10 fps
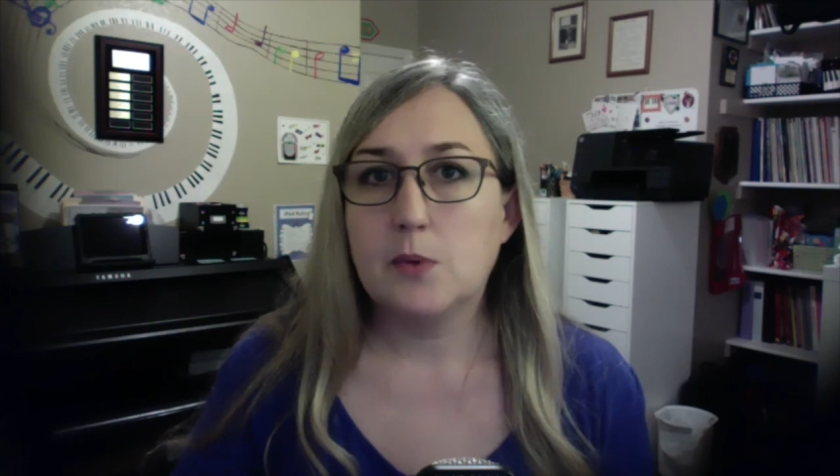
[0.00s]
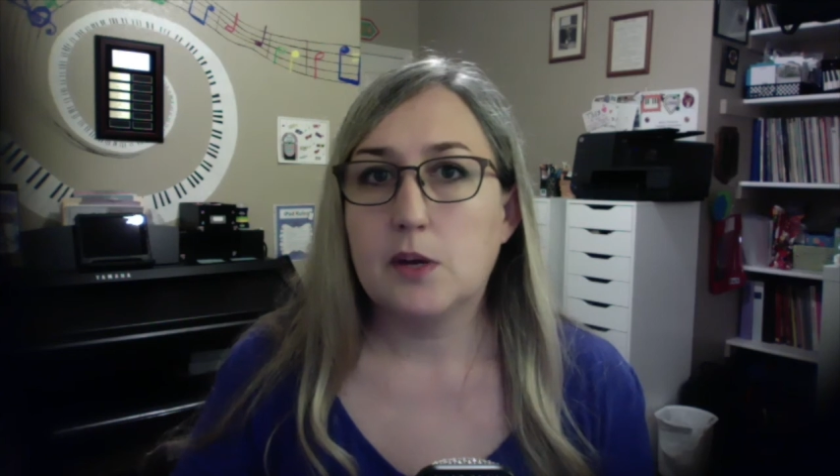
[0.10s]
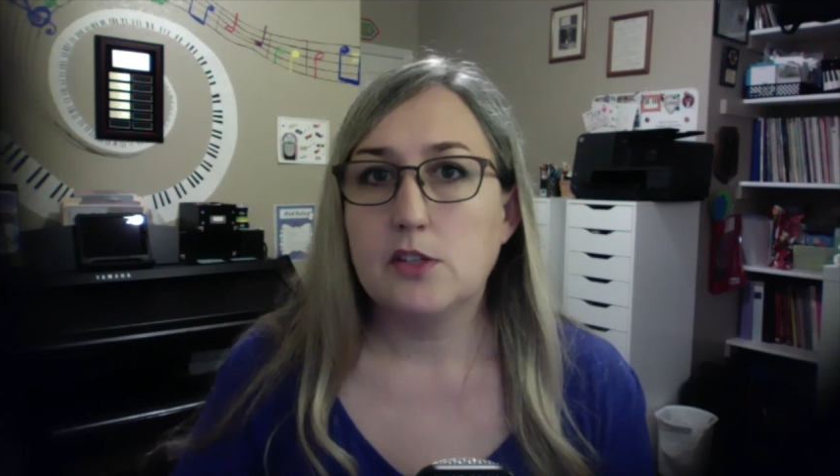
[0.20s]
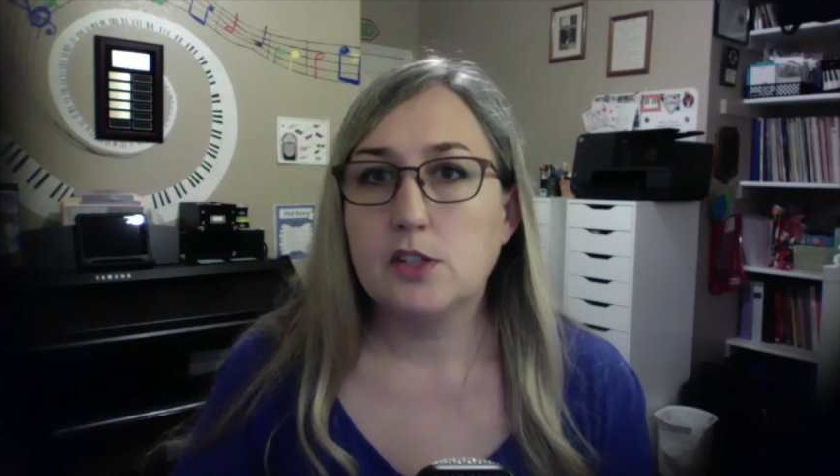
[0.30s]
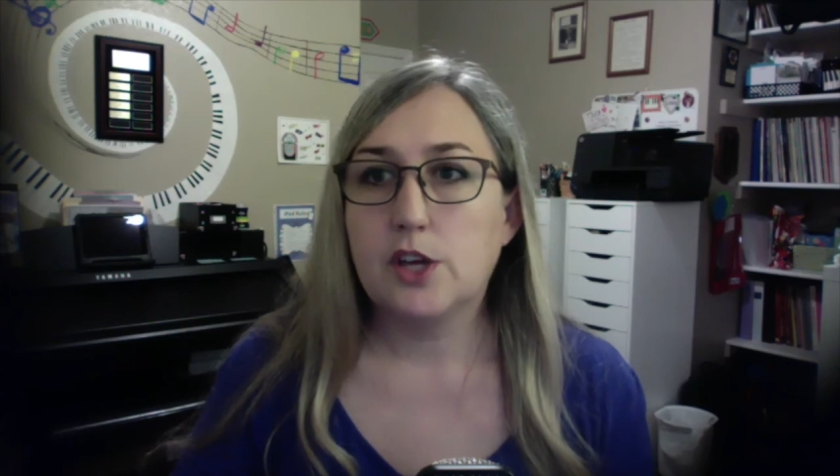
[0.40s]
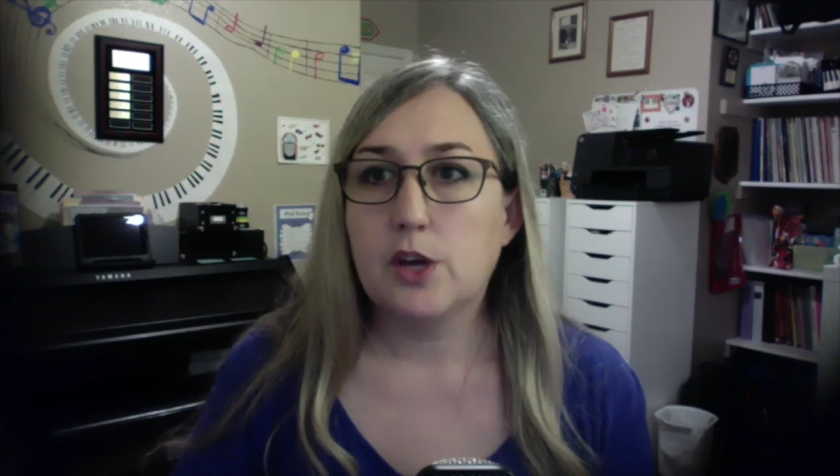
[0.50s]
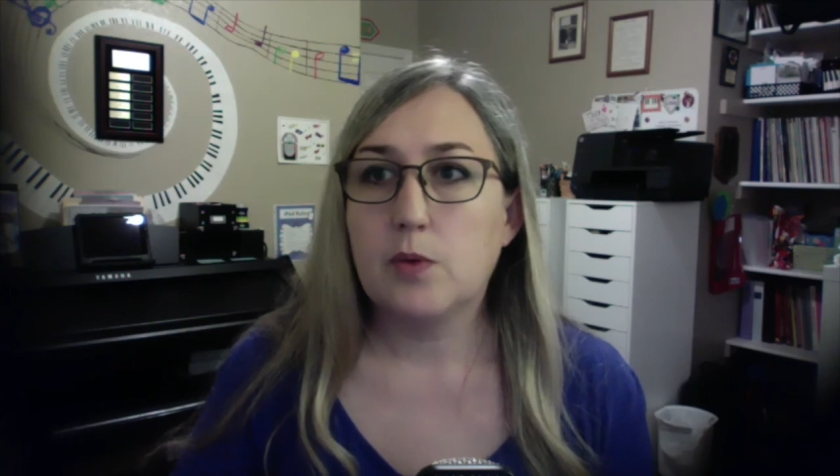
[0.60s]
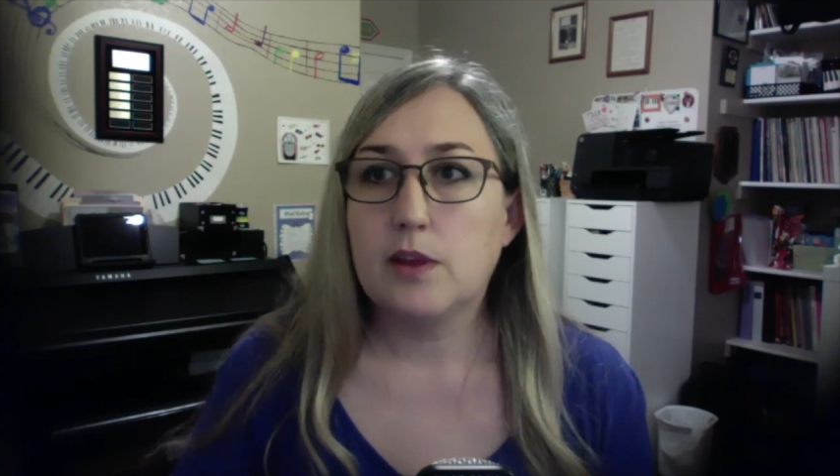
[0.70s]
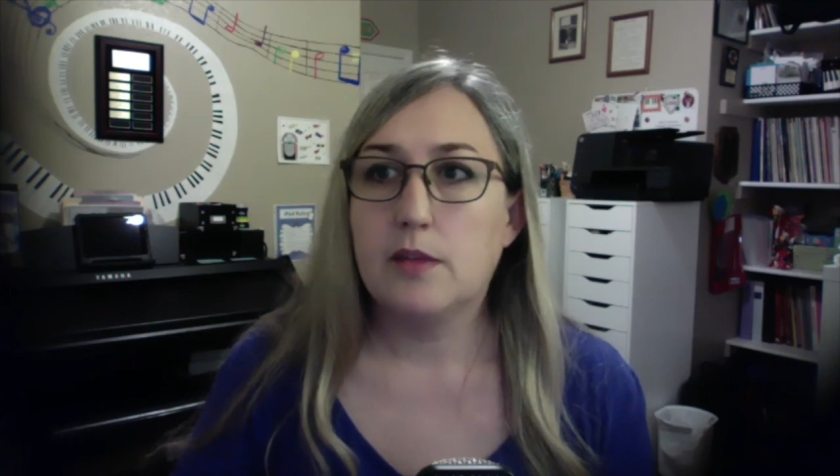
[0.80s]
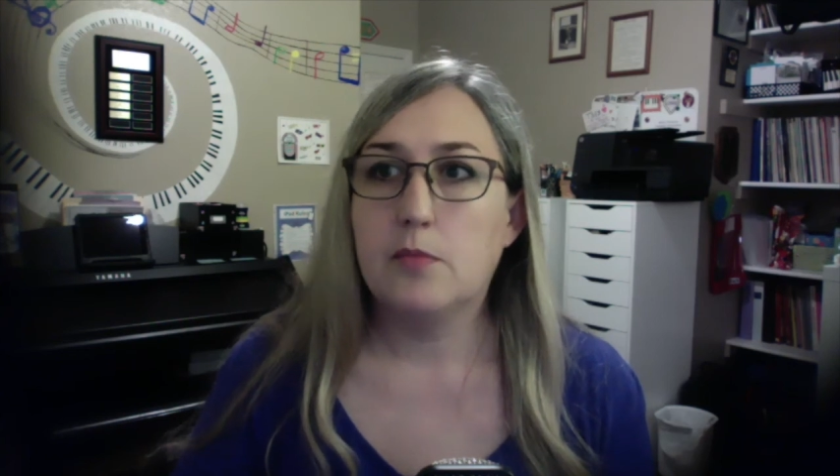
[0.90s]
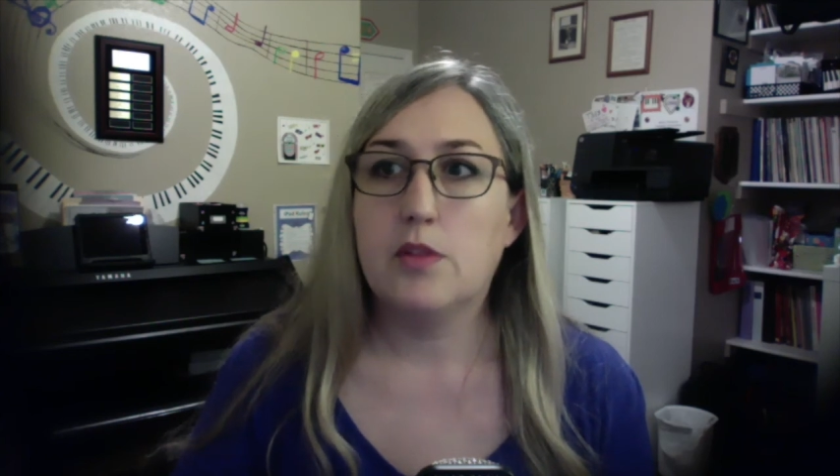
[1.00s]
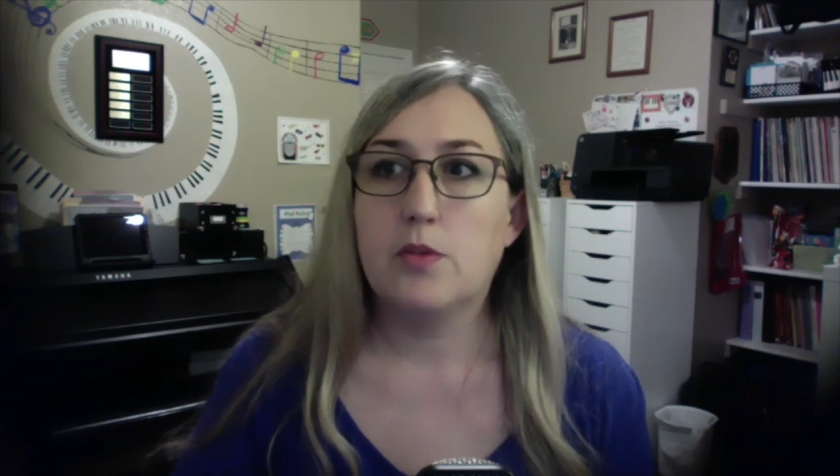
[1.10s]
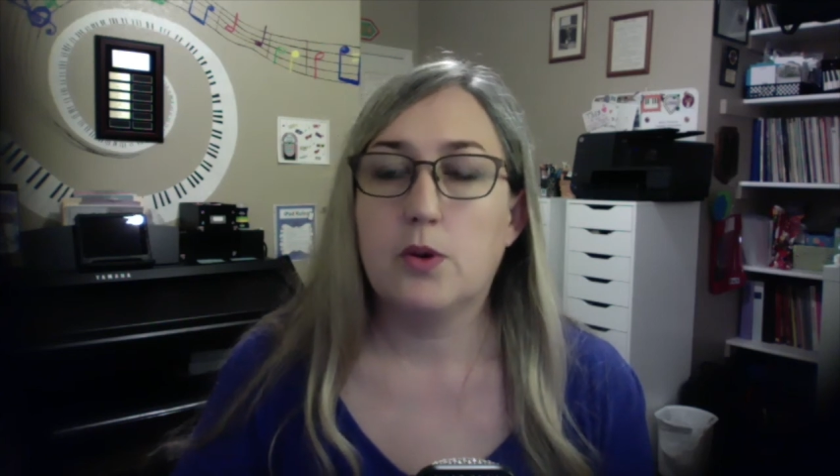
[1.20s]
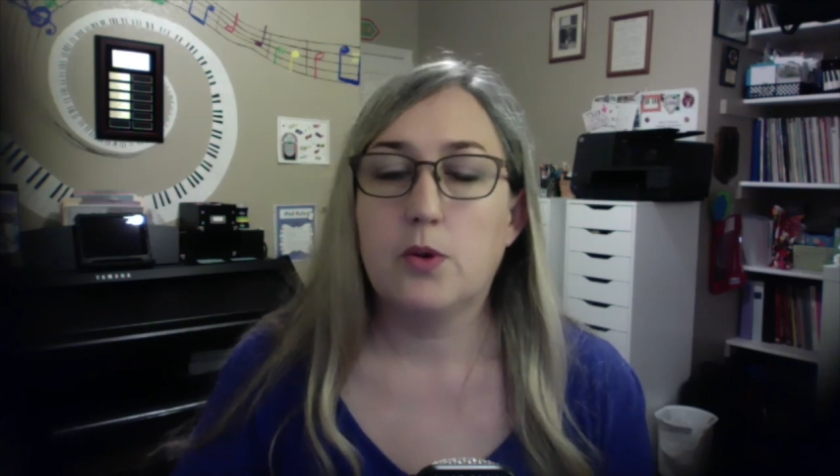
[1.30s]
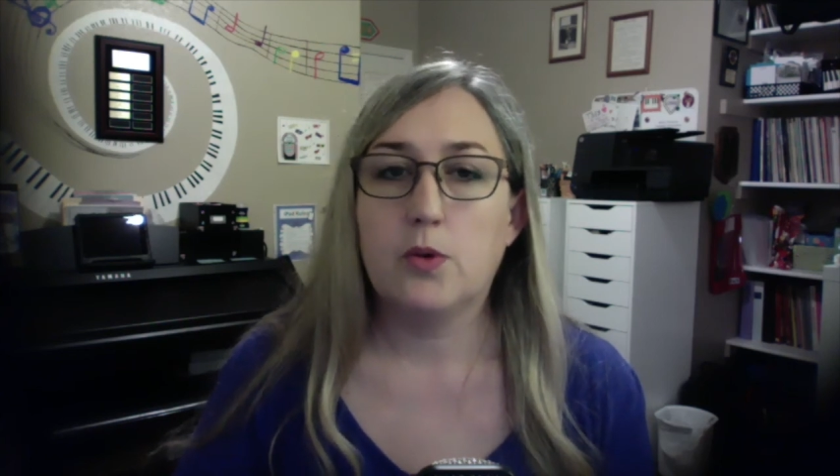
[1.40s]
well so you can read them
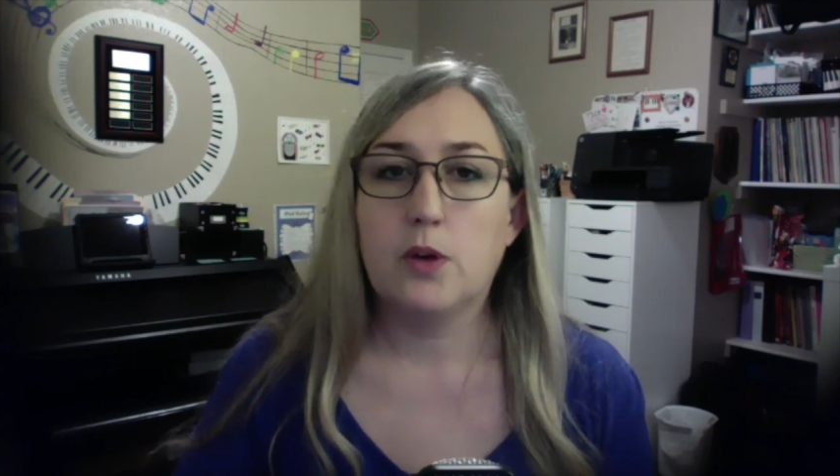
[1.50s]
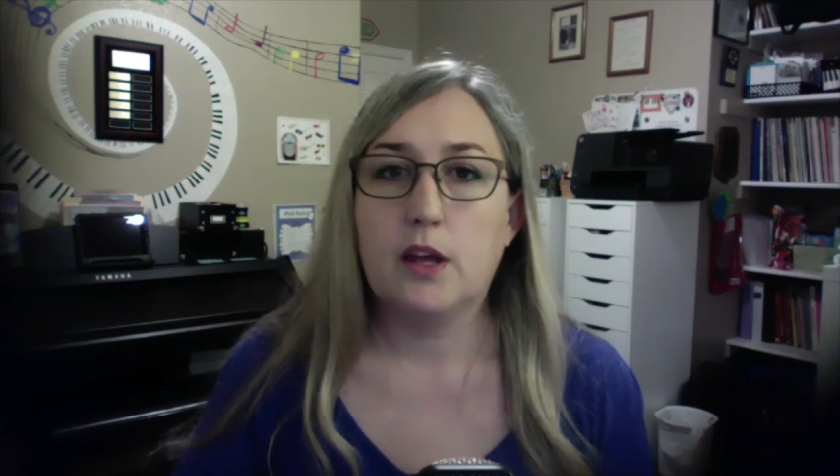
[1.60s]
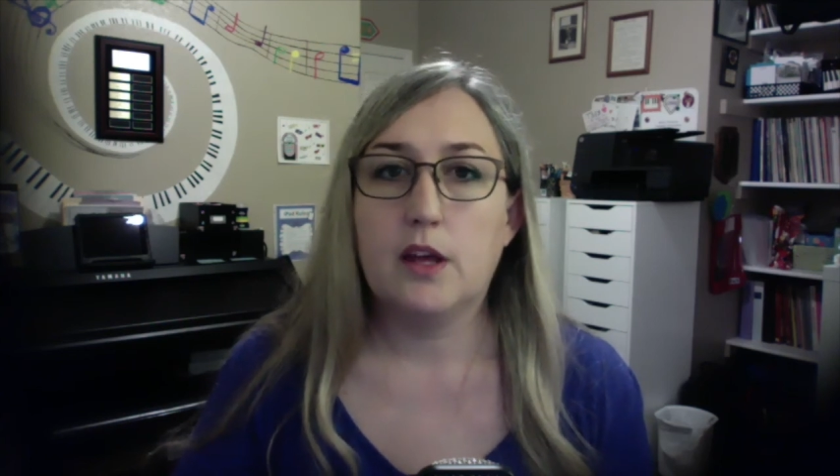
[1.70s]
through